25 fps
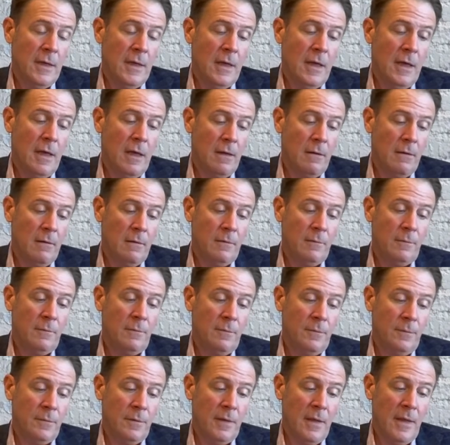
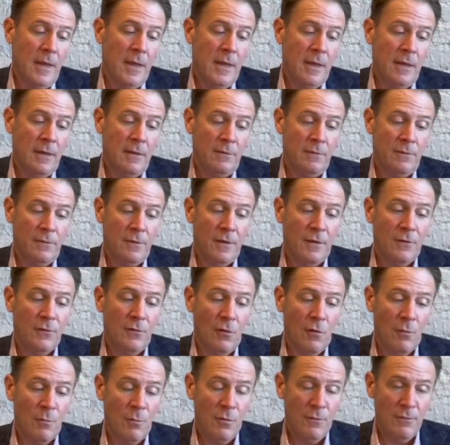and things
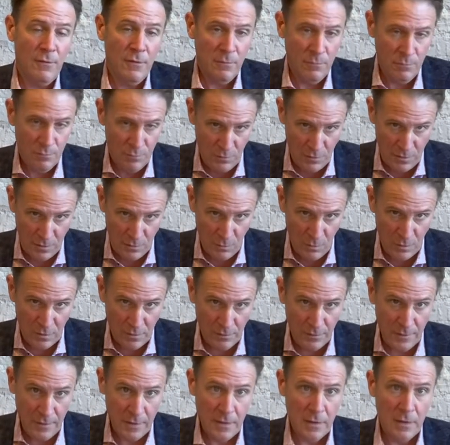are moving pretty
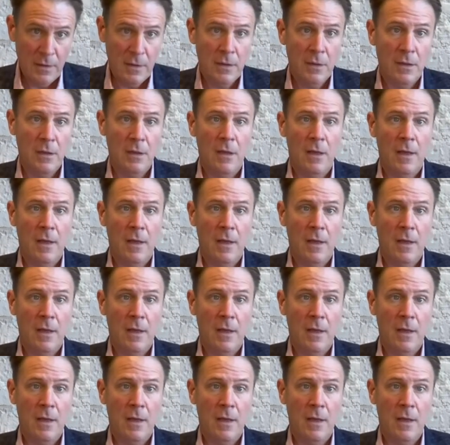quickly.